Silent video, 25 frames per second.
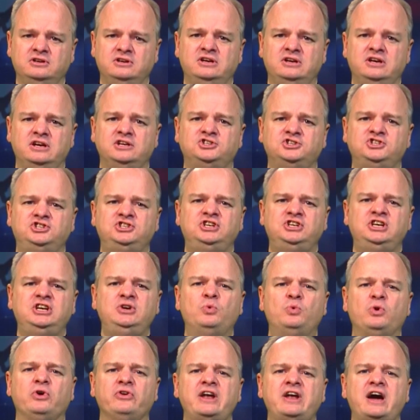And she
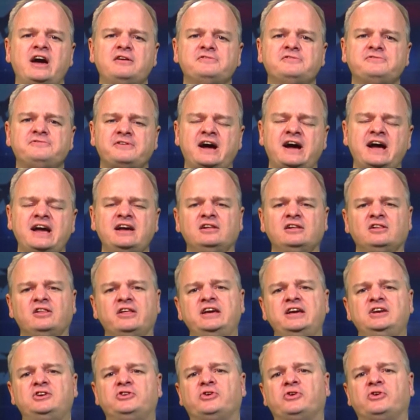will not
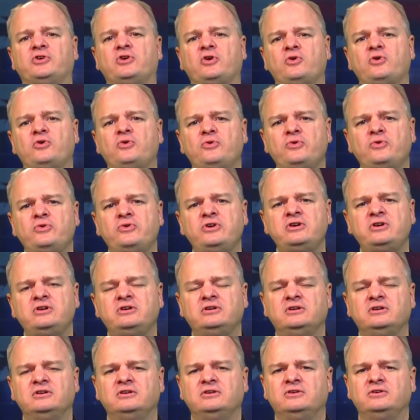violate her own
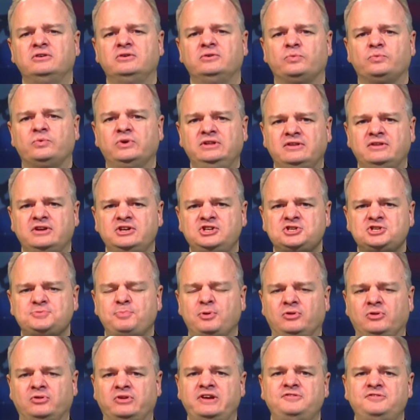religious
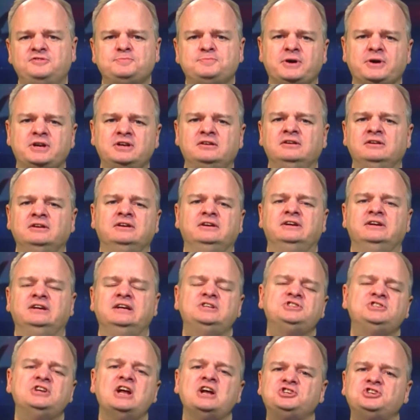beliefs, but
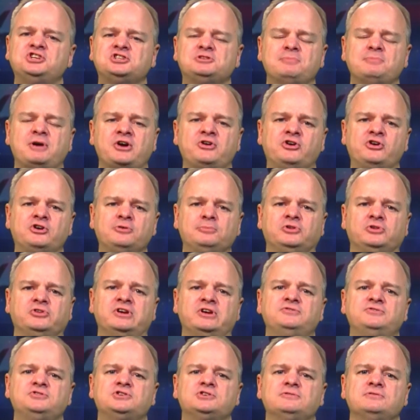it's not just about her
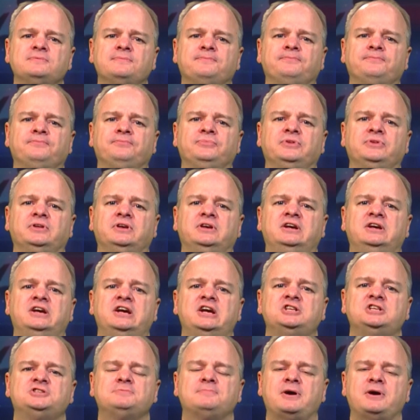beliefs.
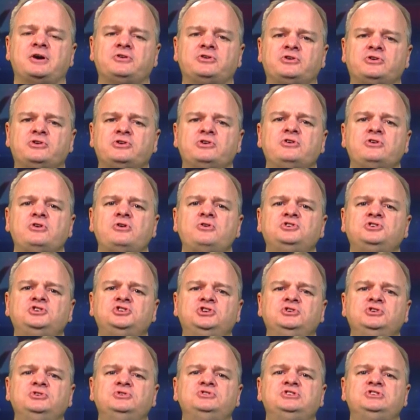It's about her
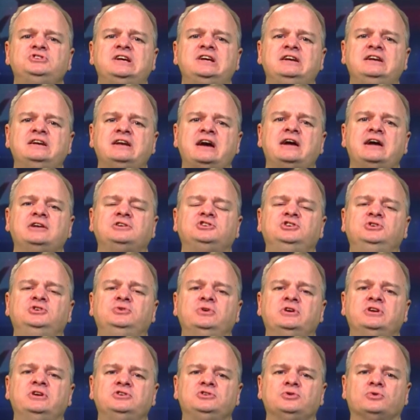choosing not to
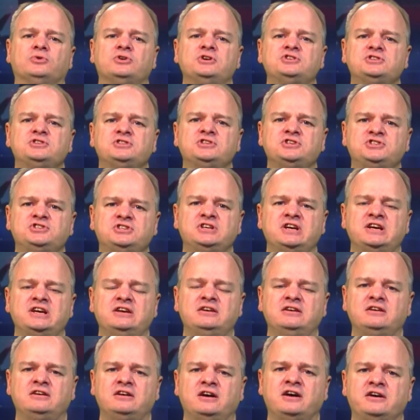endorse the
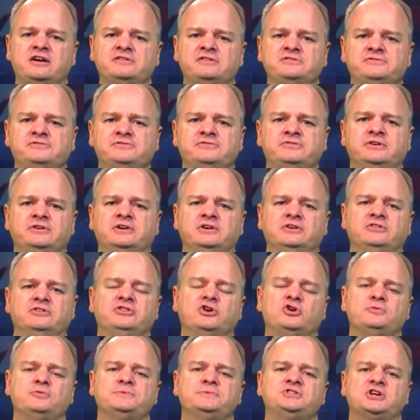sin of the
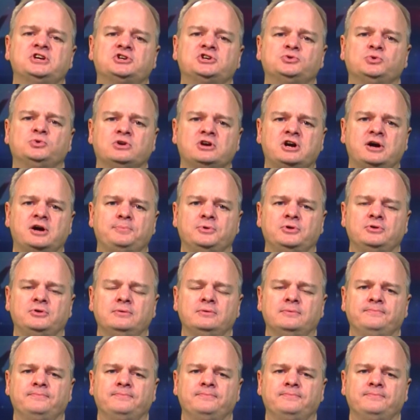homosexual couple.